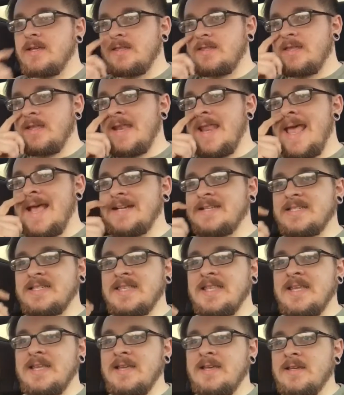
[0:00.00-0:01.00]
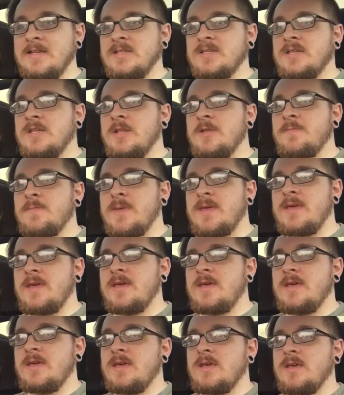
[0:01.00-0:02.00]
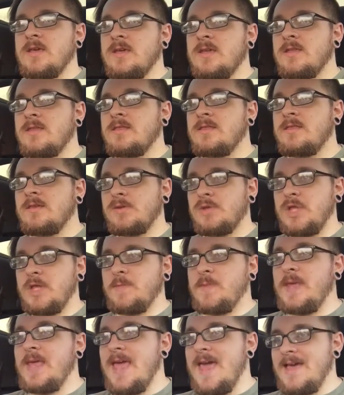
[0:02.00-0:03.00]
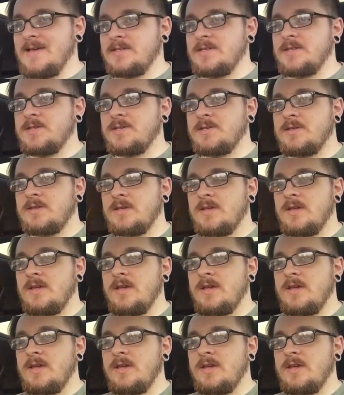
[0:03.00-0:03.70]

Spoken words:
The next thing is going to be the GPS.